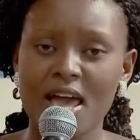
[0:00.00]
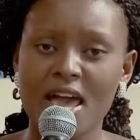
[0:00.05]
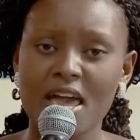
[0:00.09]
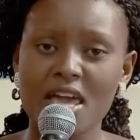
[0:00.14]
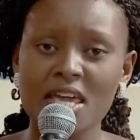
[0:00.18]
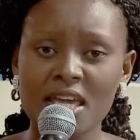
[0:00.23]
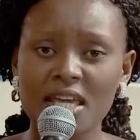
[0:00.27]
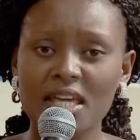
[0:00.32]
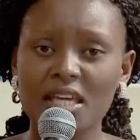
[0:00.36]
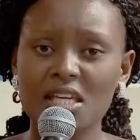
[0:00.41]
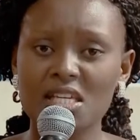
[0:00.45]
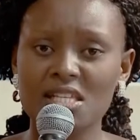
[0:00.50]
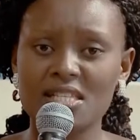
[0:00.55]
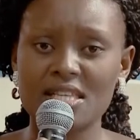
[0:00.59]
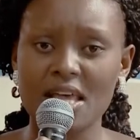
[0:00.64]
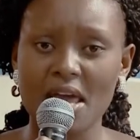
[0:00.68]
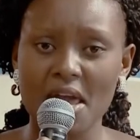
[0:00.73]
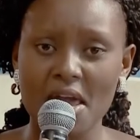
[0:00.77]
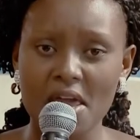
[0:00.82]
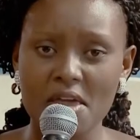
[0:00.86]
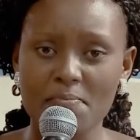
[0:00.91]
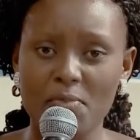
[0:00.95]
He is
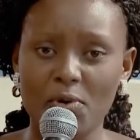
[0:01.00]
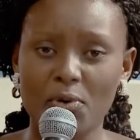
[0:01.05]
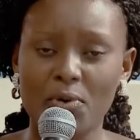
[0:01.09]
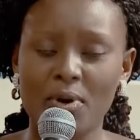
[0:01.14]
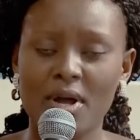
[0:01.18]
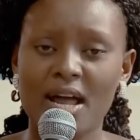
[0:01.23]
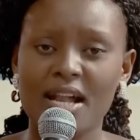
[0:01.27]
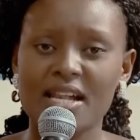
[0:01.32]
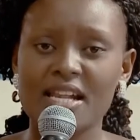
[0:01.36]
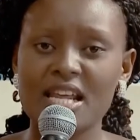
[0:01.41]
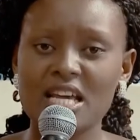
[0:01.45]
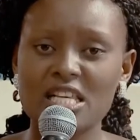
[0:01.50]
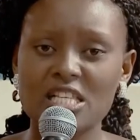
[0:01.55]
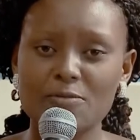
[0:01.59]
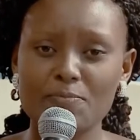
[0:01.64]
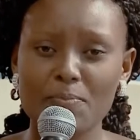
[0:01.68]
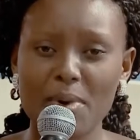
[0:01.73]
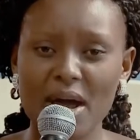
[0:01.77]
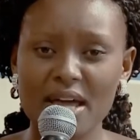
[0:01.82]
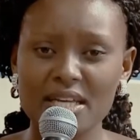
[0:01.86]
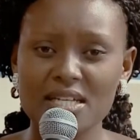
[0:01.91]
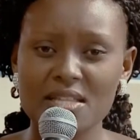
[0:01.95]
able,
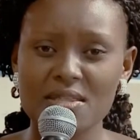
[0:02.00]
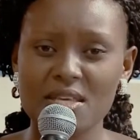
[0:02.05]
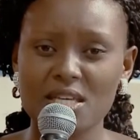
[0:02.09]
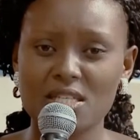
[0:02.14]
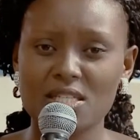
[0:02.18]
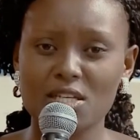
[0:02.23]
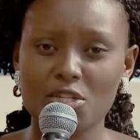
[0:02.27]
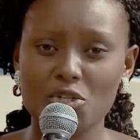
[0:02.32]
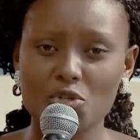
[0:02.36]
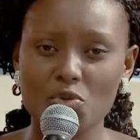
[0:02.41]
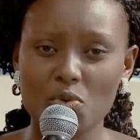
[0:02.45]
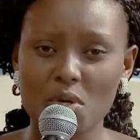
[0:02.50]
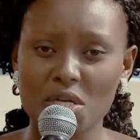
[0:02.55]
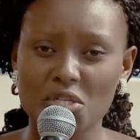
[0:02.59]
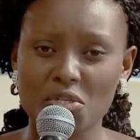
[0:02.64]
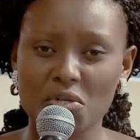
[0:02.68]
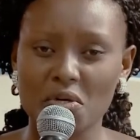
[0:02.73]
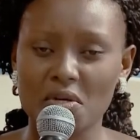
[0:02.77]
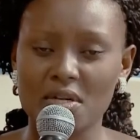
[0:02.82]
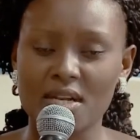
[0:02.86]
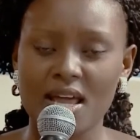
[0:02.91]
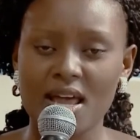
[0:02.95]
despite the
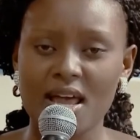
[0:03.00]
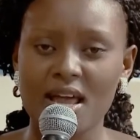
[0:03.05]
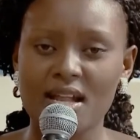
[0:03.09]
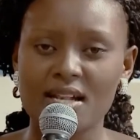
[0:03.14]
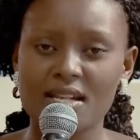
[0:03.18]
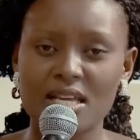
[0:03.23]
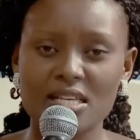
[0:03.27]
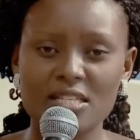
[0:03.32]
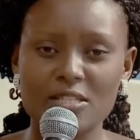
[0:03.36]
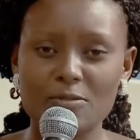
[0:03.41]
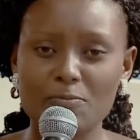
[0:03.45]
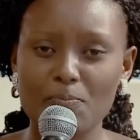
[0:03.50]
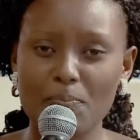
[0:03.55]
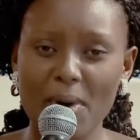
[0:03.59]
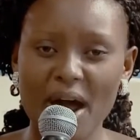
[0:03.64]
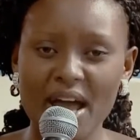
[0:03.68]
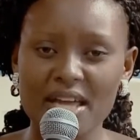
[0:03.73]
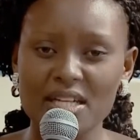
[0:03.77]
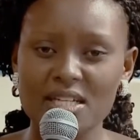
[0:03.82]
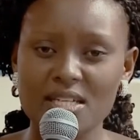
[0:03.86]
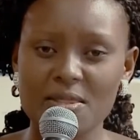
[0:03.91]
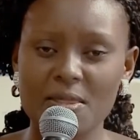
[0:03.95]
situation,
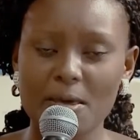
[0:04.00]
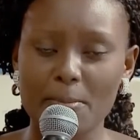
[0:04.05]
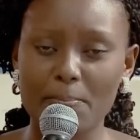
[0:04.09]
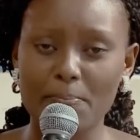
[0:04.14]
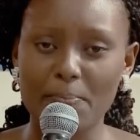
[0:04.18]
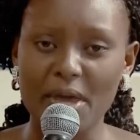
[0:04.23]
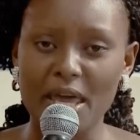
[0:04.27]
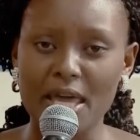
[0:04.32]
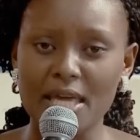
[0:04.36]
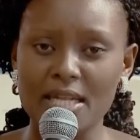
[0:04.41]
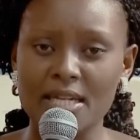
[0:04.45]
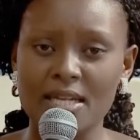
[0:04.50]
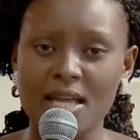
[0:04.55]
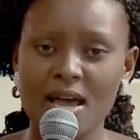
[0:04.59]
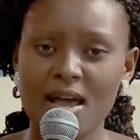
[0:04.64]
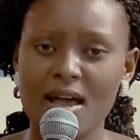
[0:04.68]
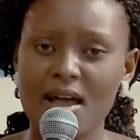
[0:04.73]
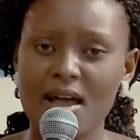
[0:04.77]
despite the pain,